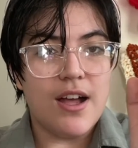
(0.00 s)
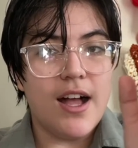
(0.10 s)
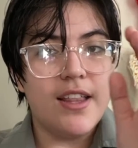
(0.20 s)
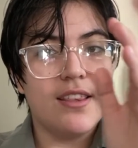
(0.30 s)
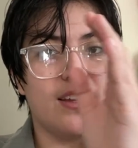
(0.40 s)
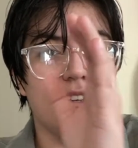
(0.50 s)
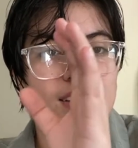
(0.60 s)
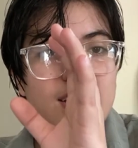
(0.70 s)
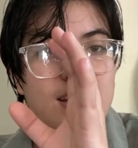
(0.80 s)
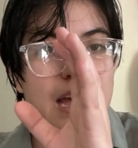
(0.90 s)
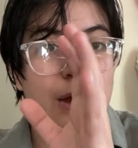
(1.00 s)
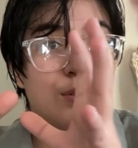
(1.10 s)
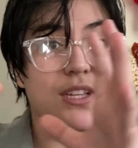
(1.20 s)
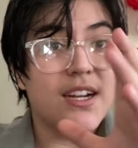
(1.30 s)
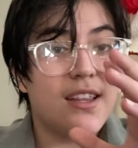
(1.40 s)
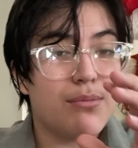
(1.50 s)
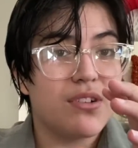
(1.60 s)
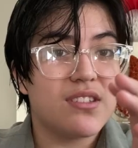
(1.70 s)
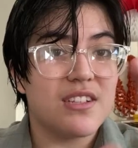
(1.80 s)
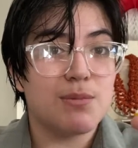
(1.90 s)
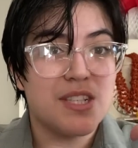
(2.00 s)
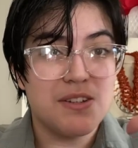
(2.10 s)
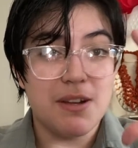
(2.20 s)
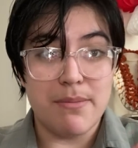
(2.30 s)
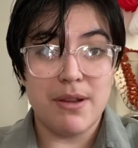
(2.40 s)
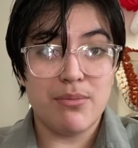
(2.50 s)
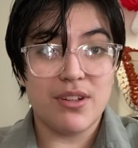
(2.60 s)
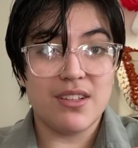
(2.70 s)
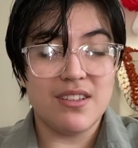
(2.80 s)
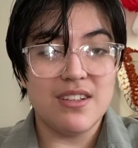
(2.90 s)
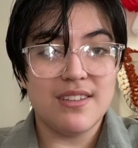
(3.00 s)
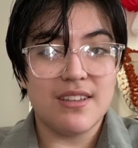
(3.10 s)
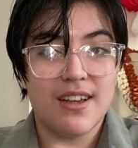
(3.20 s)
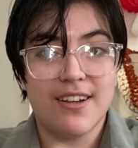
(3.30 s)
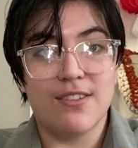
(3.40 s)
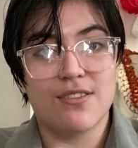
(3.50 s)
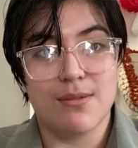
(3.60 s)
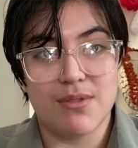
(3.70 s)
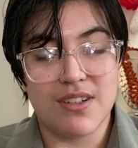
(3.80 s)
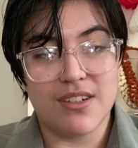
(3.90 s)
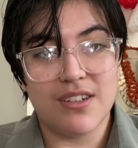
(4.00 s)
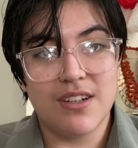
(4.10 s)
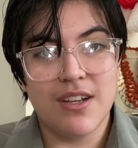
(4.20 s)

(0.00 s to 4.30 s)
And then outside of that parentheses, but still in a big parentheses, another slip stitch.